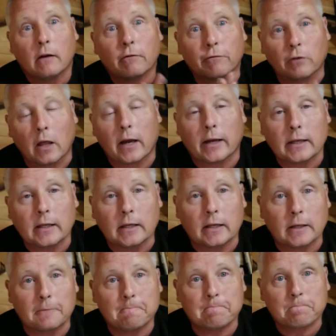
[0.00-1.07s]
flying
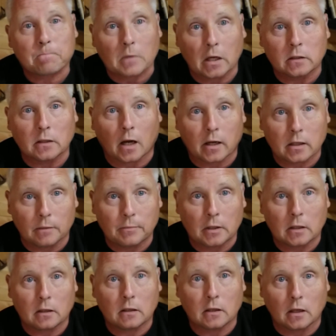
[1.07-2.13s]
in
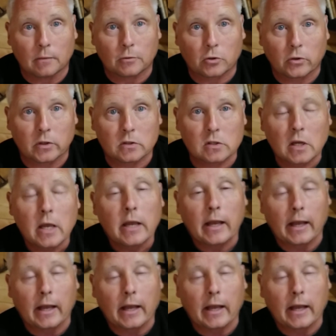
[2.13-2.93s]
undocumented immigrants,